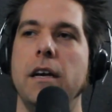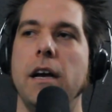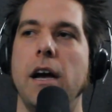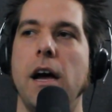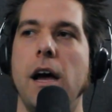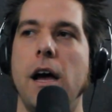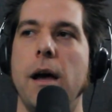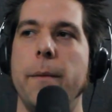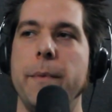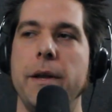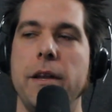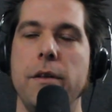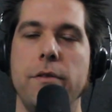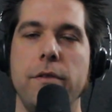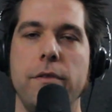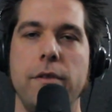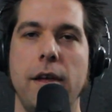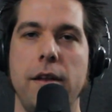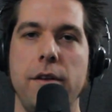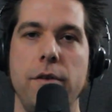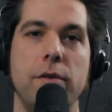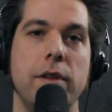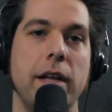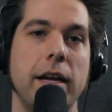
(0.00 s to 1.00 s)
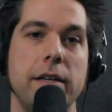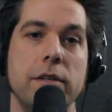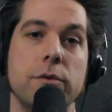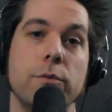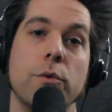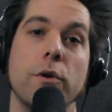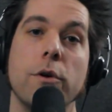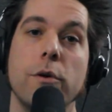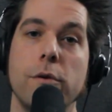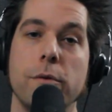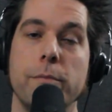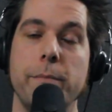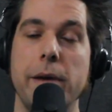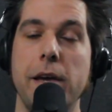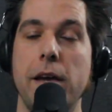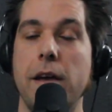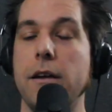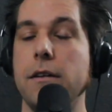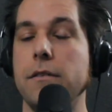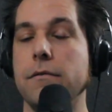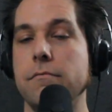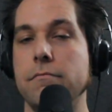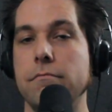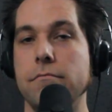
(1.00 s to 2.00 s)
and you'd like to work with
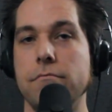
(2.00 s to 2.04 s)
me,